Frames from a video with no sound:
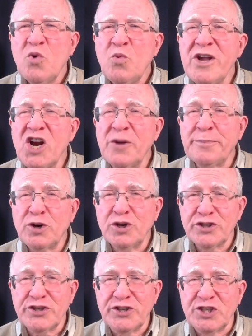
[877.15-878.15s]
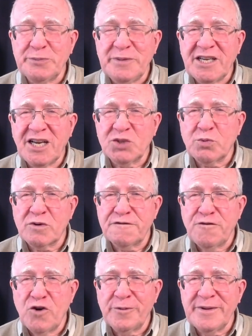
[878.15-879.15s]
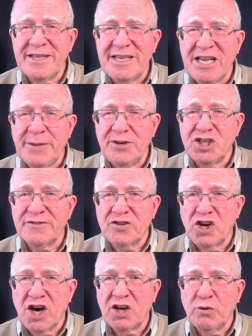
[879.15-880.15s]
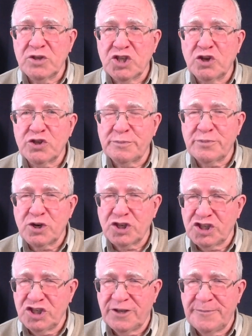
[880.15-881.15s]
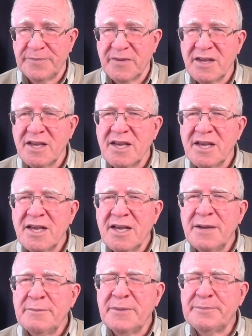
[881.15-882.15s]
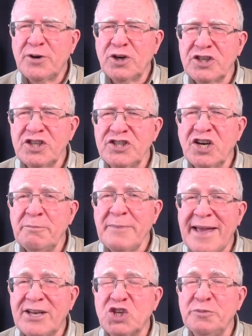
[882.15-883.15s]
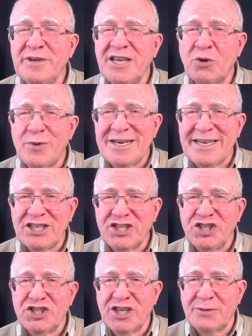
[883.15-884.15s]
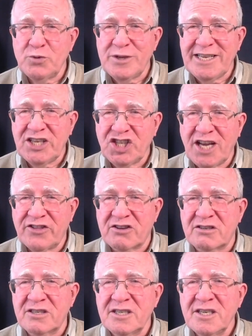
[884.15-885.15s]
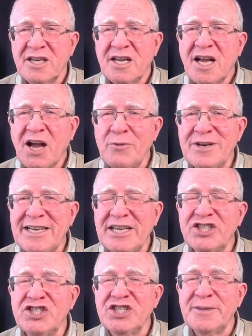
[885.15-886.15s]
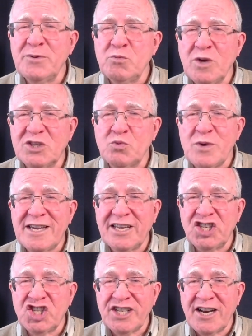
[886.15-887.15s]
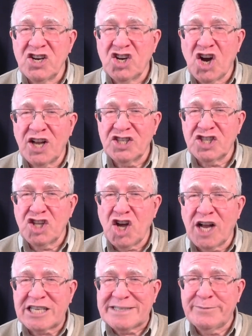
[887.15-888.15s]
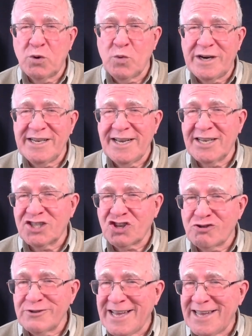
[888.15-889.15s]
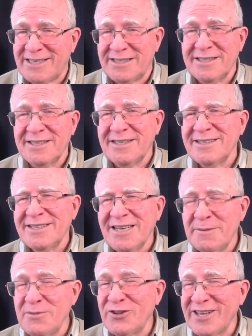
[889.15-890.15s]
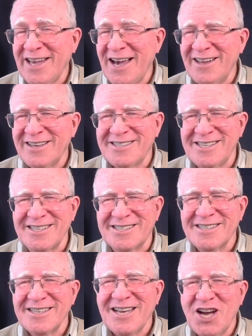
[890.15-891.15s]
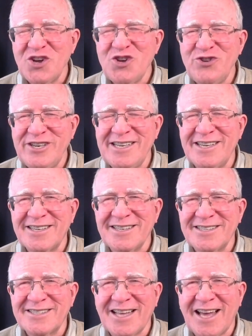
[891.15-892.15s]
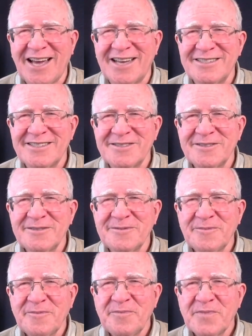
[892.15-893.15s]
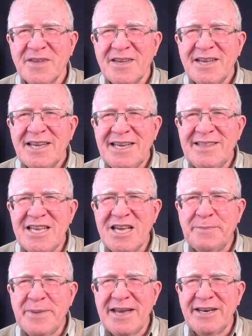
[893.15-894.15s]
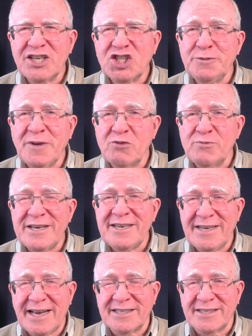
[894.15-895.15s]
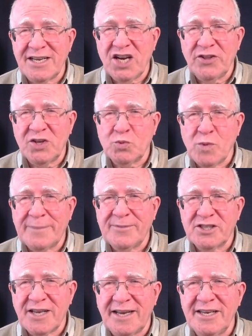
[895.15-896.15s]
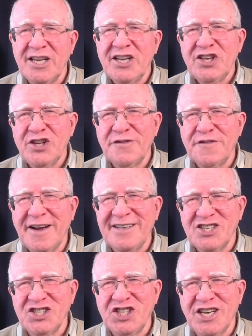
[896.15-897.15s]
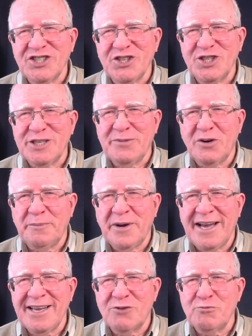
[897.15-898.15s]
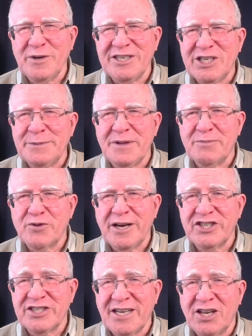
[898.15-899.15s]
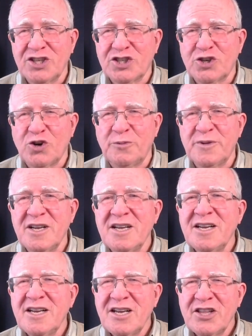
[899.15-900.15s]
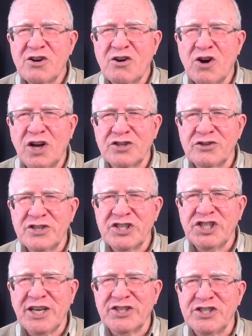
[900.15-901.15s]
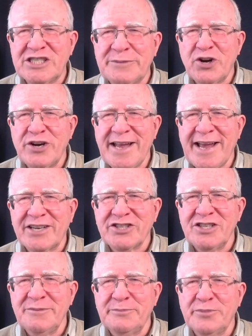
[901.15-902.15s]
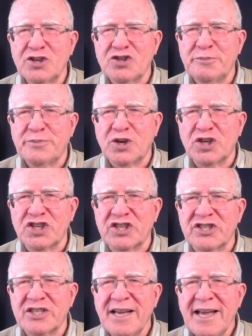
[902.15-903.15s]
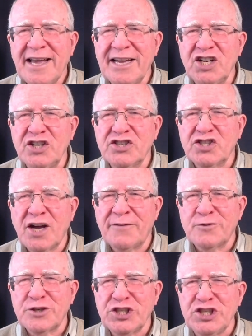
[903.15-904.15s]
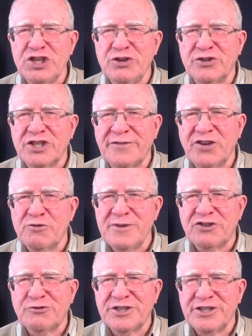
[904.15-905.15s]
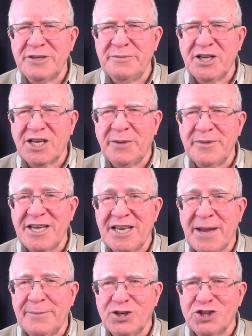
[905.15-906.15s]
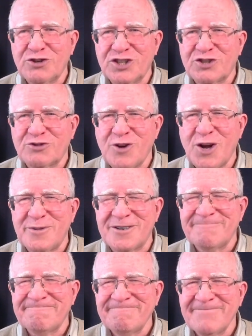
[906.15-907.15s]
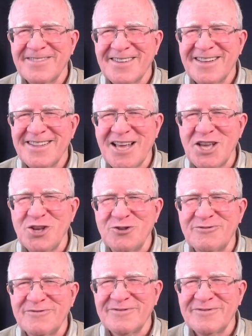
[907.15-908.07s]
We are persons because we're formed in the image of God, who is also personal. But persons are meant to be in a relationship with each other, a relationship in which we can share God's thoughts about what He has created, about the galaxies. How unique is that? In the appendix to my written essay on this website, you'll find suggestions about buying a reasonably priced telescope there are also suggestions an excellent book to purchase and good software to use if you're interested in becoming an amateur astronomer. Thank you.